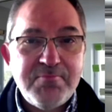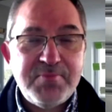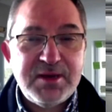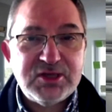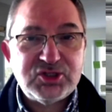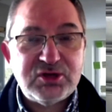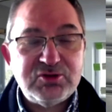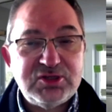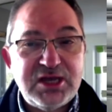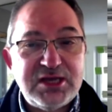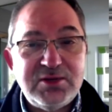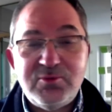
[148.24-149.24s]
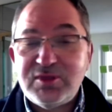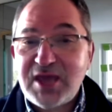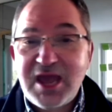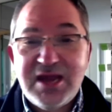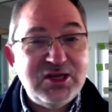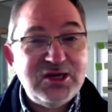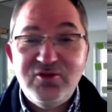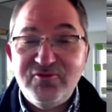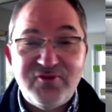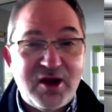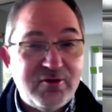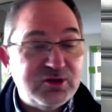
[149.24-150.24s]
be associated with any new
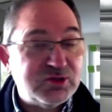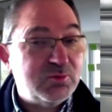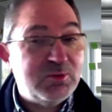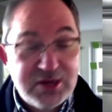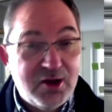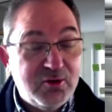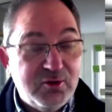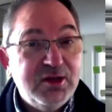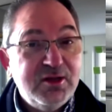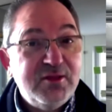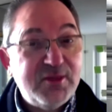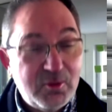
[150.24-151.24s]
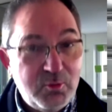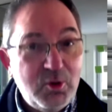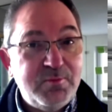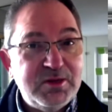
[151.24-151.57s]
variants. And we know there will be